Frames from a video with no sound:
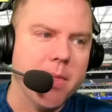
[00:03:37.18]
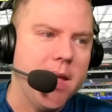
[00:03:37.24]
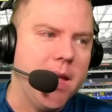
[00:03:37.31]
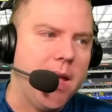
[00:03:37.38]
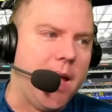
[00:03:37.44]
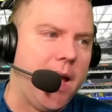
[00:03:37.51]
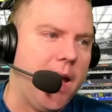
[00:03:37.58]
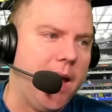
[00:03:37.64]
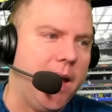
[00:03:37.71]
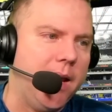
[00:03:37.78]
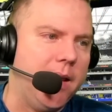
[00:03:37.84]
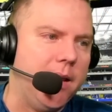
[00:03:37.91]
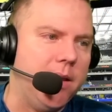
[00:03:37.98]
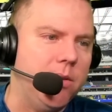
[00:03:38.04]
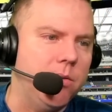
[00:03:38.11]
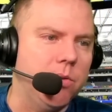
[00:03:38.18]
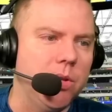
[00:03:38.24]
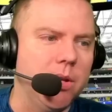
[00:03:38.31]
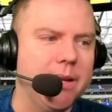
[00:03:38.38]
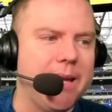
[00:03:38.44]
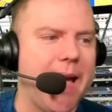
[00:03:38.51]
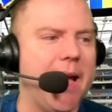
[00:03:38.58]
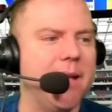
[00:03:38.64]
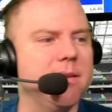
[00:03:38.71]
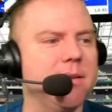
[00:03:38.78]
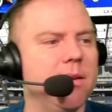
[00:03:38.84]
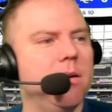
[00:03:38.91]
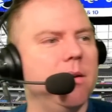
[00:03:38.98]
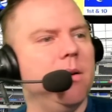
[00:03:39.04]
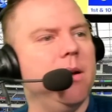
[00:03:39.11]
And you look at
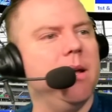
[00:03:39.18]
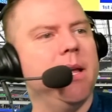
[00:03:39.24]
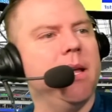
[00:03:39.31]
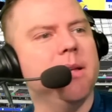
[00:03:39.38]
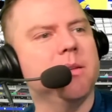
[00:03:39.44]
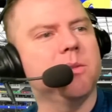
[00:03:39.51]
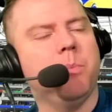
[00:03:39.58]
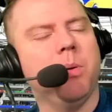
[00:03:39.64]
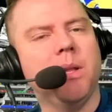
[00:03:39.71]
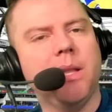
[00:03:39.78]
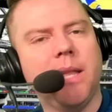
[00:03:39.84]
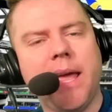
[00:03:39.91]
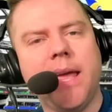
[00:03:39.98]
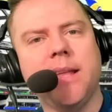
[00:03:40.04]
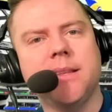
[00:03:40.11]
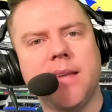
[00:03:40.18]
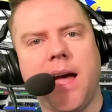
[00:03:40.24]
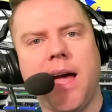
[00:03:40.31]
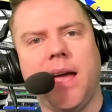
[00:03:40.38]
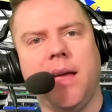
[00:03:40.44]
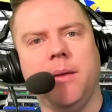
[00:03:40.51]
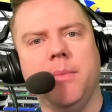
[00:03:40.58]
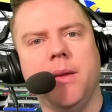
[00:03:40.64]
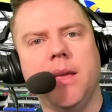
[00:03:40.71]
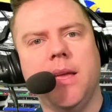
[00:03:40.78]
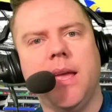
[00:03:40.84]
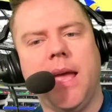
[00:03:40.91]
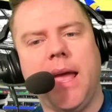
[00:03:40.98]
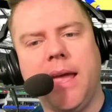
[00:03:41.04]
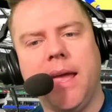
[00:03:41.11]
his playing time
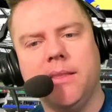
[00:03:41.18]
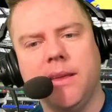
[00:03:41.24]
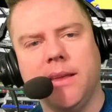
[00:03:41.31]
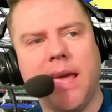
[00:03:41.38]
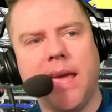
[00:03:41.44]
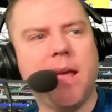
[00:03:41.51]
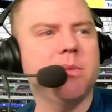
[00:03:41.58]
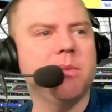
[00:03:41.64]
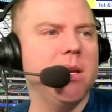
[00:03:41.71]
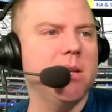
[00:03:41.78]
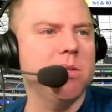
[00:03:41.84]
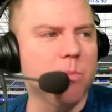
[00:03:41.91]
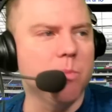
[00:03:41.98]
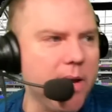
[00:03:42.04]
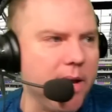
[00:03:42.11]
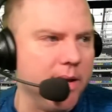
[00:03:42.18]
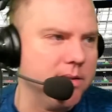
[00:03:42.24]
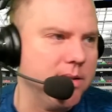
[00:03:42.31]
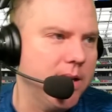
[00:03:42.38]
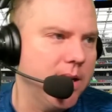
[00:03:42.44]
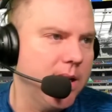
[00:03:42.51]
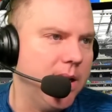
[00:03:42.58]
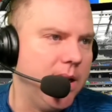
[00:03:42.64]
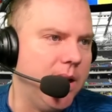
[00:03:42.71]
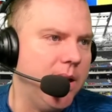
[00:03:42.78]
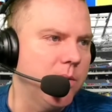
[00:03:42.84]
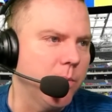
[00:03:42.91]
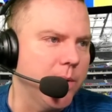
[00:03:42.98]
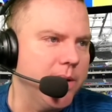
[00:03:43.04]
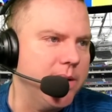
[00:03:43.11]
and the games he's missed
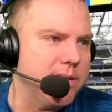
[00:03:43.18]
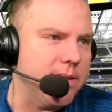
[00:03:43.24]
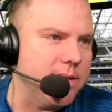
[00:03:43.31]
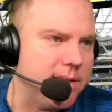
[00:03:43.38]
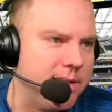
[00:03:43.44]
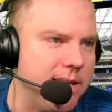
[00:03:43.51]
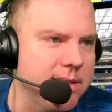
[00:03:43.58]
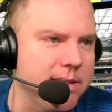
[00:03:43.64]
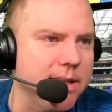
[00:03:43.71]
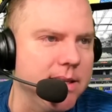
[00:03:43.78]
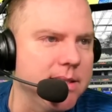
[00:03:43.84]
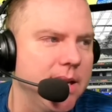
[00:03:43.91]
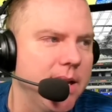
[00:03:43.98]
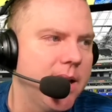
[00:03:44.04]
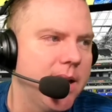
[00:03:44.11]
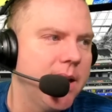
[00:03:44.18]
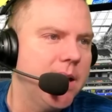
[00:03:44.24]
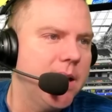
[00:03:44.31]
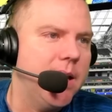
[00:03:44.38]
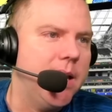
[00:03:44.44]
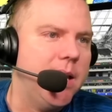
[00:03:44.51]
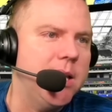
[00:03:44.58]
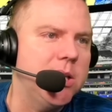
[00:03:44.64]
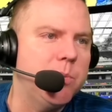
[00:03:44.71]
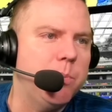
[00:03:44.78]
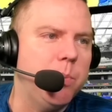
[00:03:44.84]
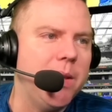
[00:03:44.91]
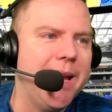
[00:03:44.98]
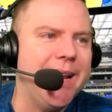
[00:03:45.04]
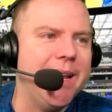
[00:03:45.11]
in recent seasons, he's
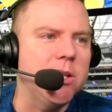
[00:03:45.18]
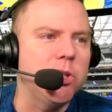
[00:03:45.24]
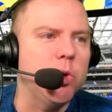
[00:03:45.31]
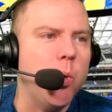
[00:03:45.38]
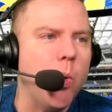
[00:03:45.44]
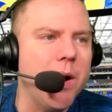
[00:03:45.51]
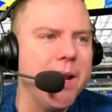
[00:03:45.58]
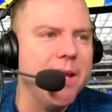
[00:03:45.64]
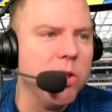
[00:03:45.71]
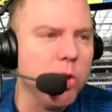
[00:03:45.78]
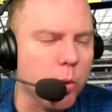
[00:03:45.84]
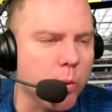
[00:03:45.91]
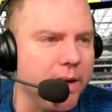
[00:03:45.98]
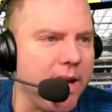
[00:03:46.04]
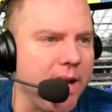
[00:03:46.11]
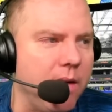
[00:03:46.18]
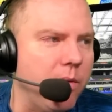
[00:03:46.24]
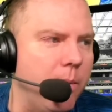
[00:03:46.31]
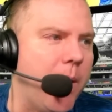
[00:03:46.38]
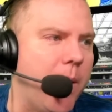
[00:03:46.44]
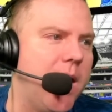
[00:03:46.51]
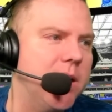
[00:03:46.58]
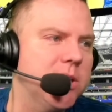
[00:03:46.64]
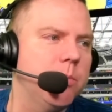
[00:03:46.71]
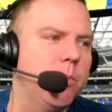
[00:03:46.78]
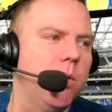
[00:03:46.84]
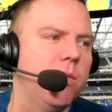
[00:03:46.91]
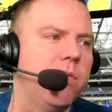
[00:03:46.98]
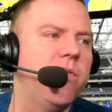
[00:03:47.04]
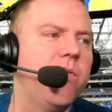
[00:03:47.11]
played in 23 of a
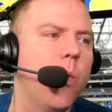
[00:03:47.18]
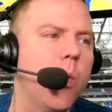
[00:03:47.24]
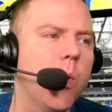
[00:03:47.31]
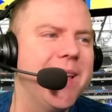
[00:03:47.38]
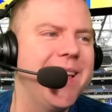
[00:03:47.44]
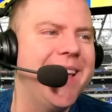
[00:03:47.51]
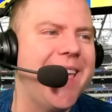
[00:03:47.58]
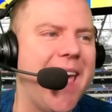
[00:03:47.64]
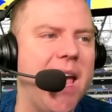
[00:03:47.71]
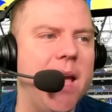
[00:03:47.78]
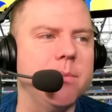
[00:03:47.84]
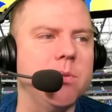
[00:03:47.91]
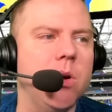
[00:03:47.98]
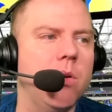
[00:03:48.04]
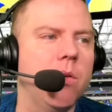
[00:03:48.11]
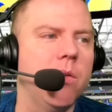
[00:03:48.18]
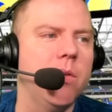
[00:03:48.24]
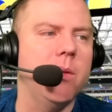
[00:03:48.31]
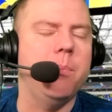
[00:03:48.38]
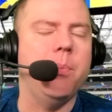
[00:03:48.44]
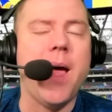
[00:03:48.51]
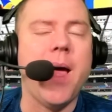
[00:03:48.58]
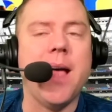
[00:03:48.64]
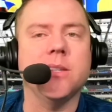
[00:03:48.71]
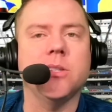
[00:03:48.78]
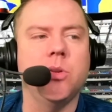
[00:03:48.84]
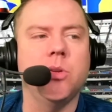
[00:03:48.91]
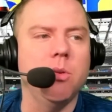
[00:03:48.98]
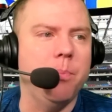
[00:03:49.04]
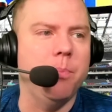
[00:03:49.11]
possible 40 games over the past
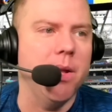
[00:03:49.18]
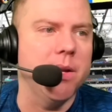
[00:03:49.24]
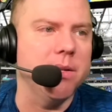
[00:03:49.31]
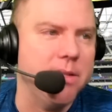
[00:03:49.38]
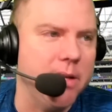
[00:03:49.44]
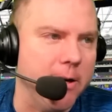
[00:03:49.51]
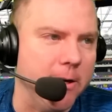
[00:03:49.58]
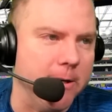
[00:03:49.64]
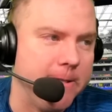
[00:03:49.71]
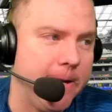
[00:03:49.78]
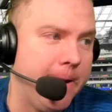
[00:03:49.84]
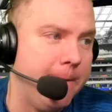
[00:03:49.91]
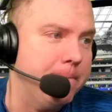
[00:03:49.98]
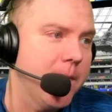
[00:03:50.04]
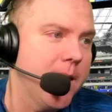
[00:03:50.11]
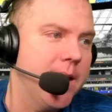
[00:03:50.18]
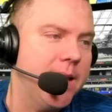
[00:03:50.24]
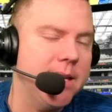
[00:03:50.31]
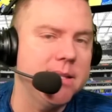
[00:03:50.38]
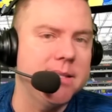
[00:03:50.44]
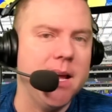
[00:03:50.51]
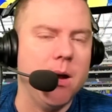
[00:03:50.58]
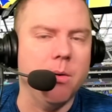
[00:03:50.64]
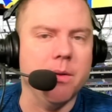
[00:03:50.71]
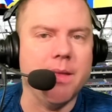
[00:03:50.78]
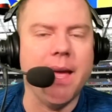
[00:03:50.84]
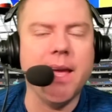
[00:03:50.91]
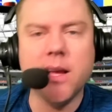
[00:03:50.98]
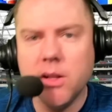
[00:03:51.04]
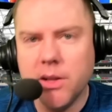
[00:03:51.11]
2+ years. And he's dealt with
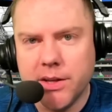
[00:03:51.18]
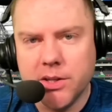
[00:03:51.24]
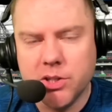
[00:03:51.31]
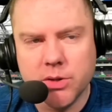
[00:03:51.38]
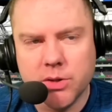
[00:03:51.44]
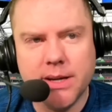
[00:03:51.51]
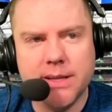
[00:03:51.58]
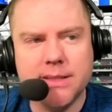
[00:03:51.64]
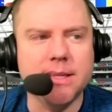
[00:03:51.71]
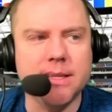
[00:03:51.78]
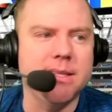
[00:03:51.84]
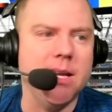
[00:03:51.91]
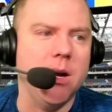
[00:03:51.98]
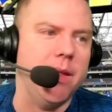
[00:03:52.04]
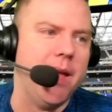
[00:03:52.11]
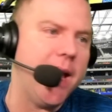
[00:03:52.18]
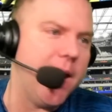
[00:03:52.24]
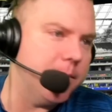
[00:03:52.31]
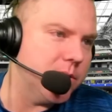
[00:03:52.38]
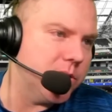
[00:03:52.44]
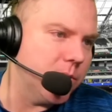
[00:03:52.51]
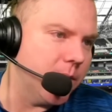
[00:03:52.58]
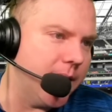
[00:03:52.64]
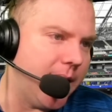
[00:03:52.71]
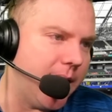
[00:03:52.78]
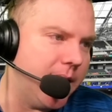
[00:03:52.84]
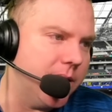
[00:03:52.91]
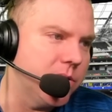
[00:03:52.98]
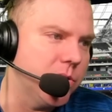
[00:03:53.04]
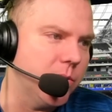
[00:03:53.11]
ankle injuries. He's dealt with hamstring
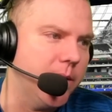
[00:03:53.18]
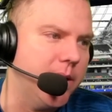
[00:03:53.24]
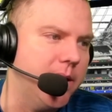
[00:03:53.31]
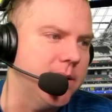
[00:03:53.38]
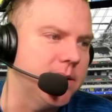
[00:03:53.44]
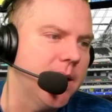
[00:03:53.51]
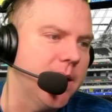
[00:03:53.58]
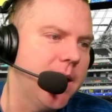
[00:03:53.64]
injuries.